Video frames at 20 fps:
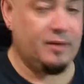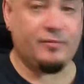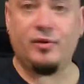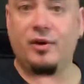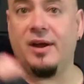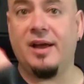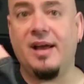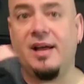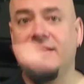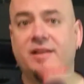have
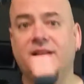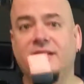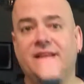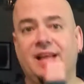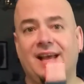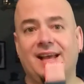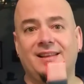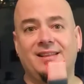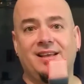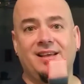your handy
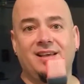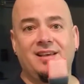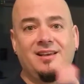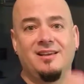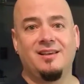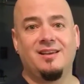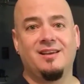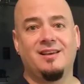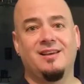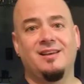dandy
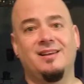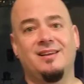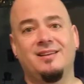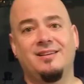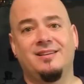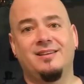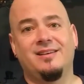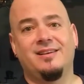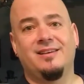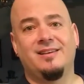
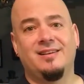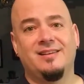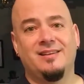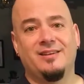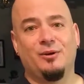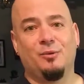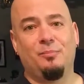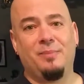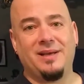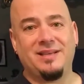
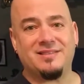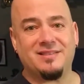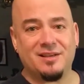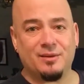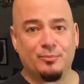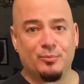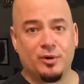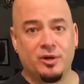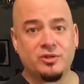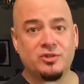little
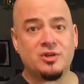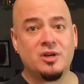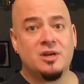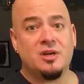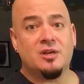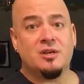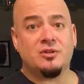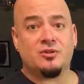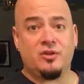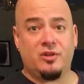basting brush
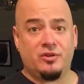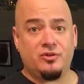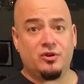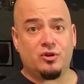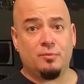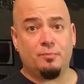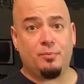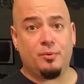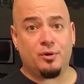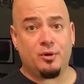so that you
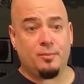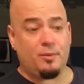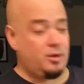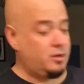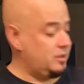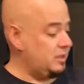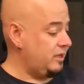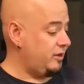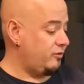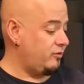can put them
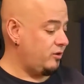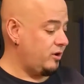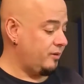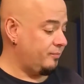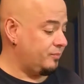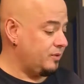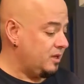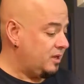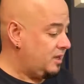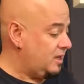on later on.